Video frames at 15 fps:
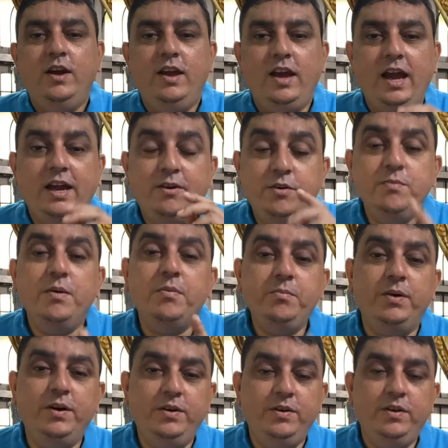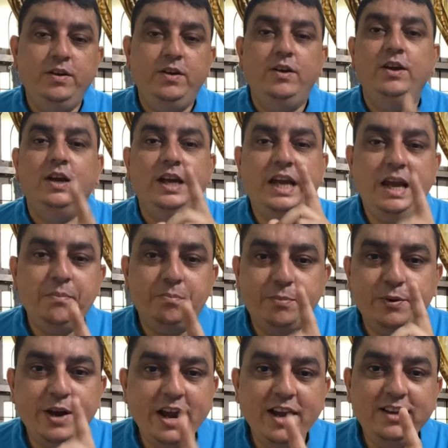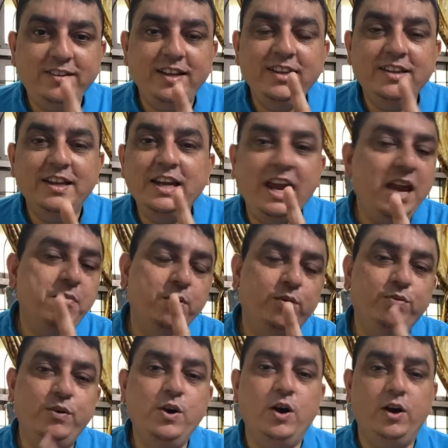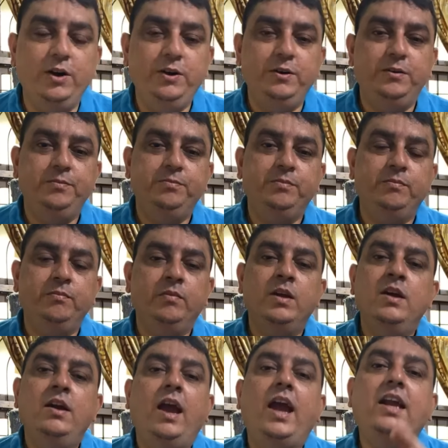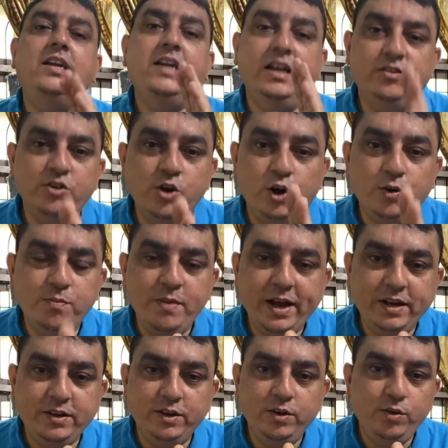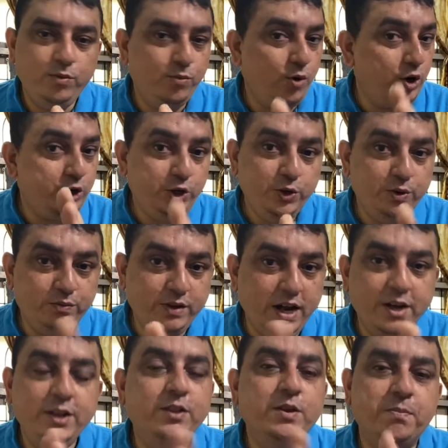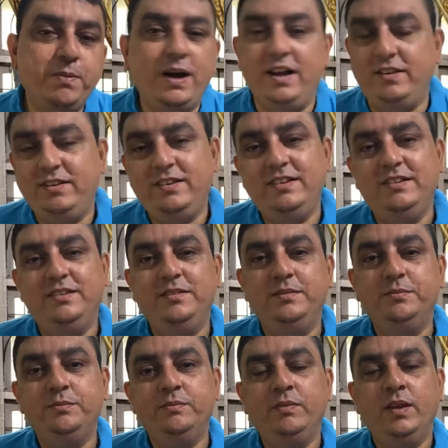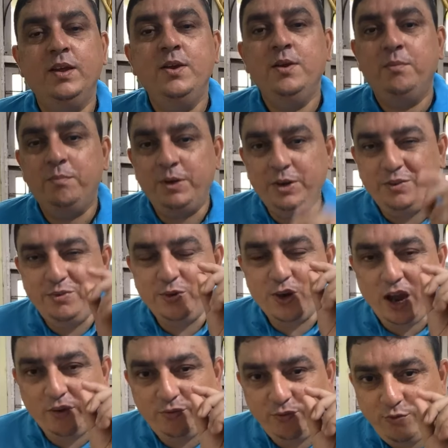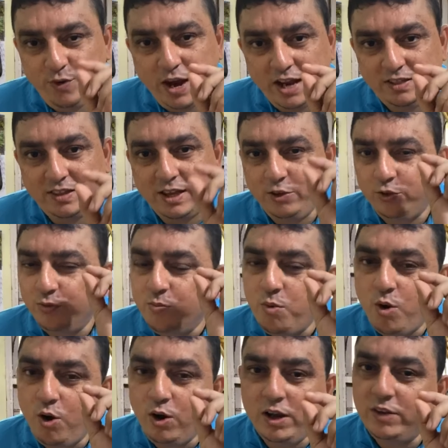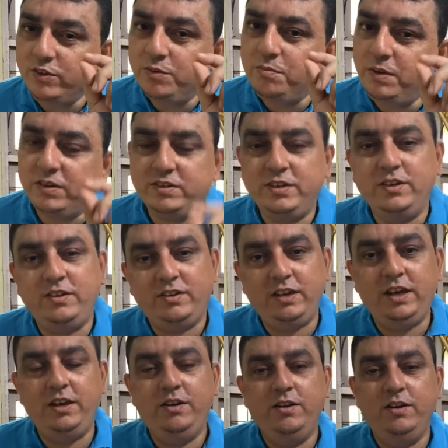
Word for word: And remember, keep praising the name of God. It does not matter what you have done in the past. But if you have faith as small as a mustard seed,